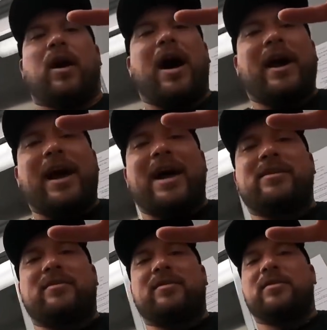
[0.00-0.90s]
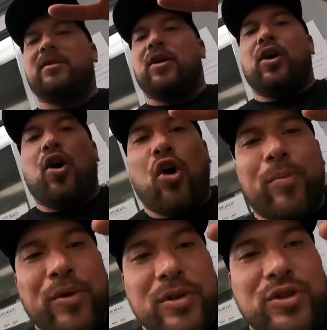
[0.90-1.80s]
All right, guys.
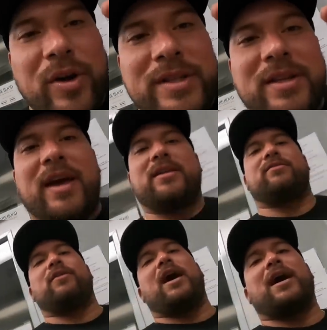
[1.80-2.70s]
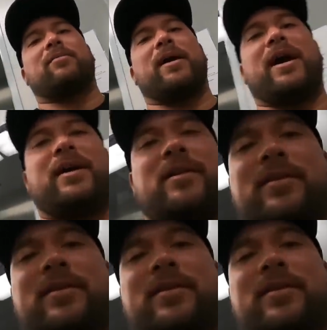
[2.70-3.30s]
Hope you enjoyed today's vlog, man.